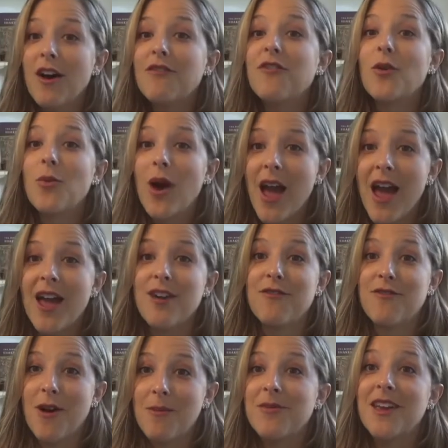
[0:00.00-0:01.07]
away
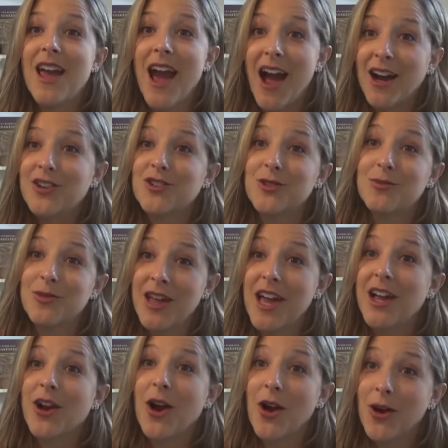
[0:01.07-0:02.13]
from the actor
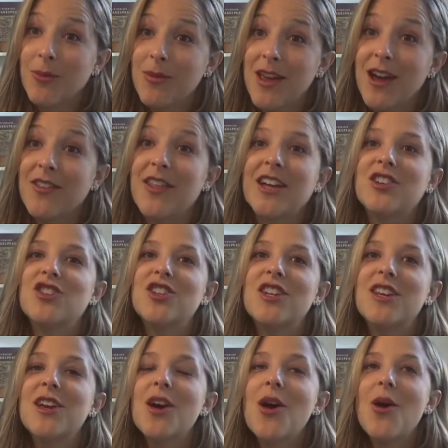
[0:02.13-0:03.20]
playing Hermia that
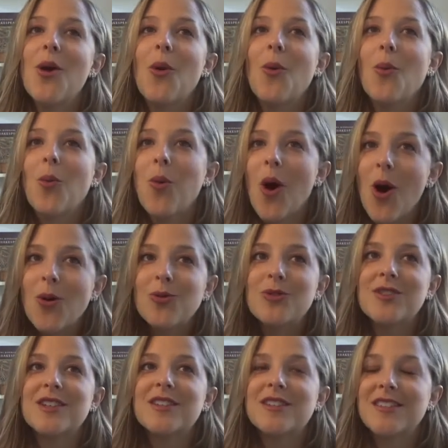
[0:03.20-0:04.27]
she won't
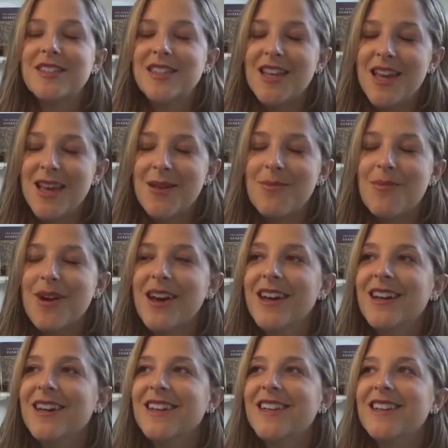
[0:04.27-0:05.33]
seem
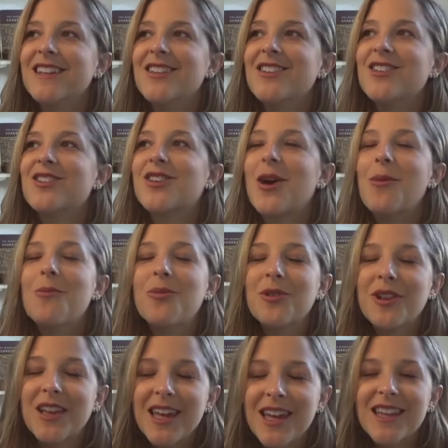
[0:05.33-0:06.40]

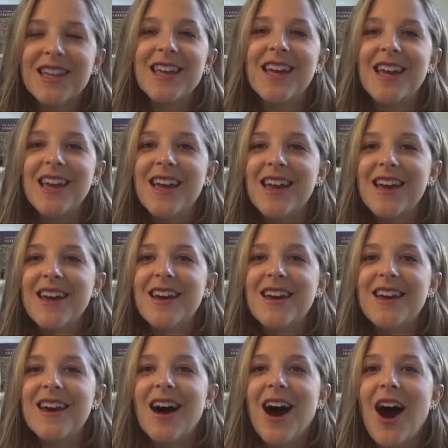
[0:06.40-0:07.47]
completely
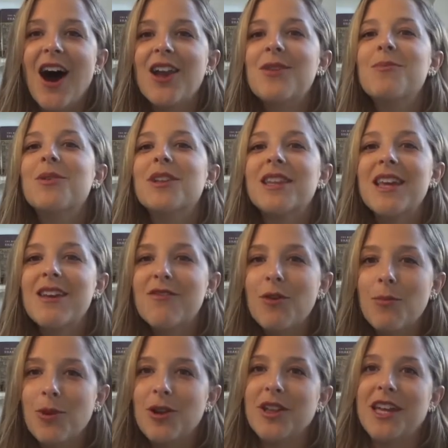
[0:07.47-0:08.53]

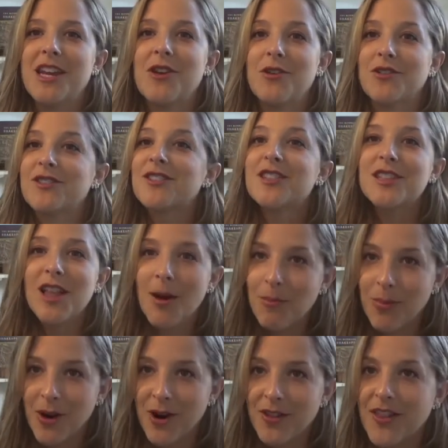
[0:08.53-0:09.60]
unbelievable in her
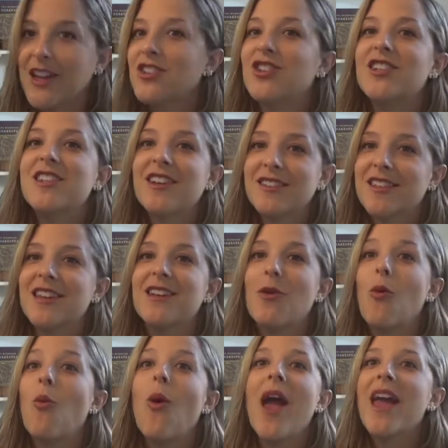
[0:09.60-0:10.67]
slumber, that she doesn't
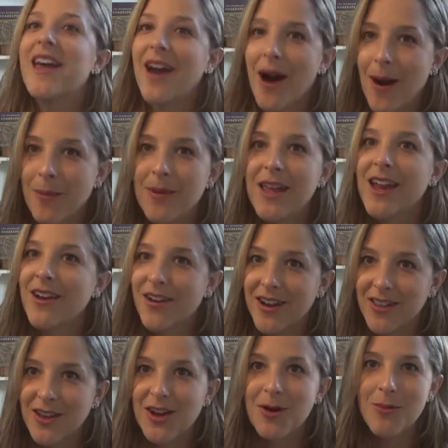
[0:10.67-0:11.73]
wake up hearing
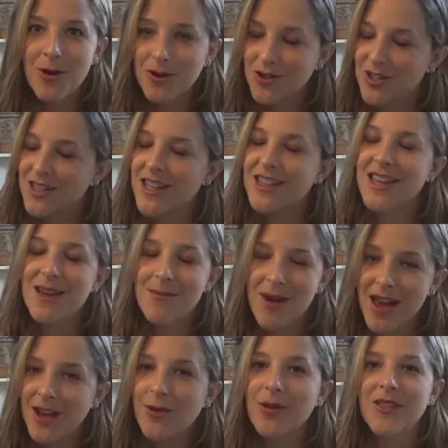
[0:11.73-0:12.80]
the commotion that they
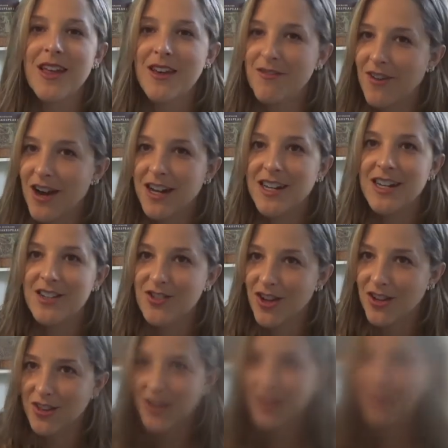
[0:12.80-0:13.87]
make when they find each other.